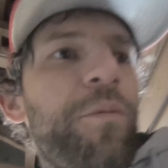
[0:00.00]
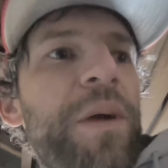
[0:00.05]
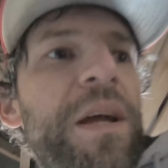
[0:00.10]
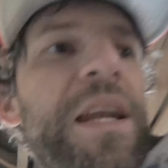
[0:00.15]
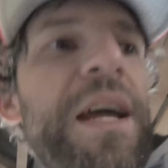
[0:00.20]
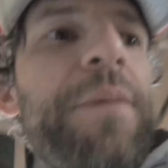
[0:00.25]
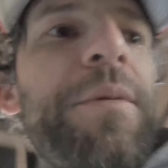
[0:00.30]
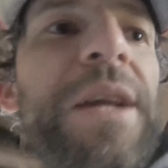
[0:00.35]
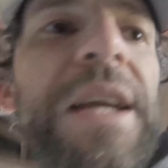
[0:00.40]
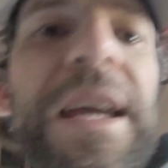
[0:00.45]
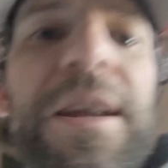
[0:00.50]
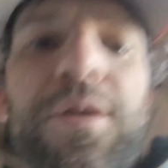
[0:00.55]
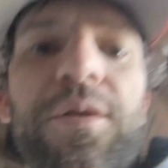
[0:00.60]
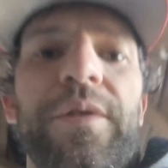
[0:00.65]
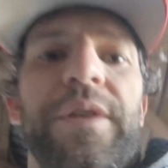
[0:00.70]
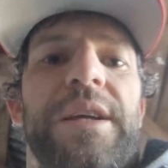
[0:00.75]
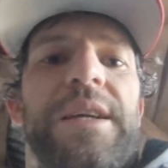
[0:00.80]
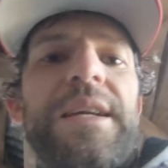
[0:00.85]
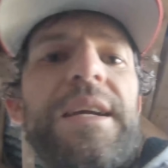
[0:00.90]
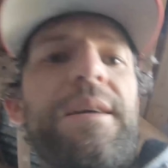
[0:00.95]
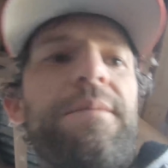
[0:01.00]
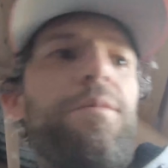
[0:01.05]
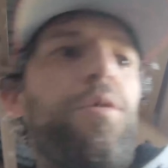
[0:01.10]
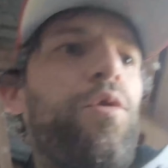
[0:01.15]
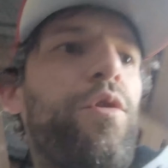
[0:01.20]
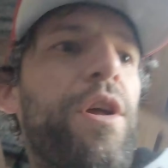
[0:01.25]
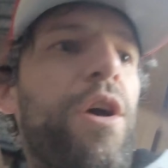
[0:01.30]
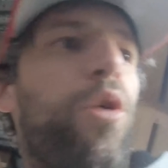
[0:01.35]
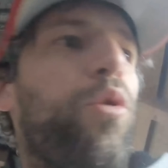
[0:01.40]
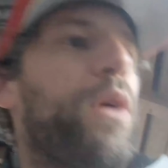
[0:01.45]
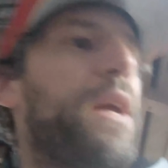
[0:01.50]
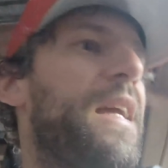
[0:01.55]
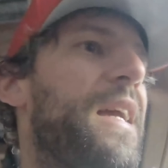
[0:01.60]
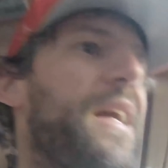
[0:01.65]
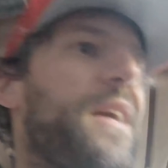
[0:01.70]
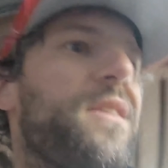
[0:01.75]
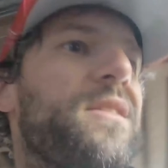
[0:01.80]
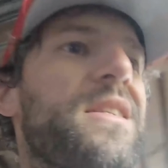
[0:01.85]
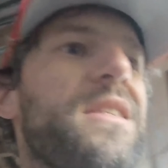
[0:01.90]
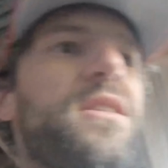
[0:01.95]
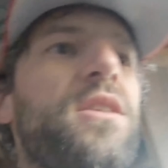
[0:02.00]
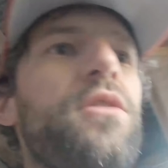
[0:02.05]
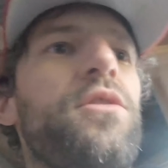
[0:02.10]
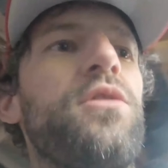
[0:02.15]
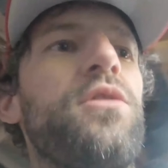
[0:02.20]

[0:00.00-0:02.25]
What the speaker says: I've been able to get all the old gear because there's no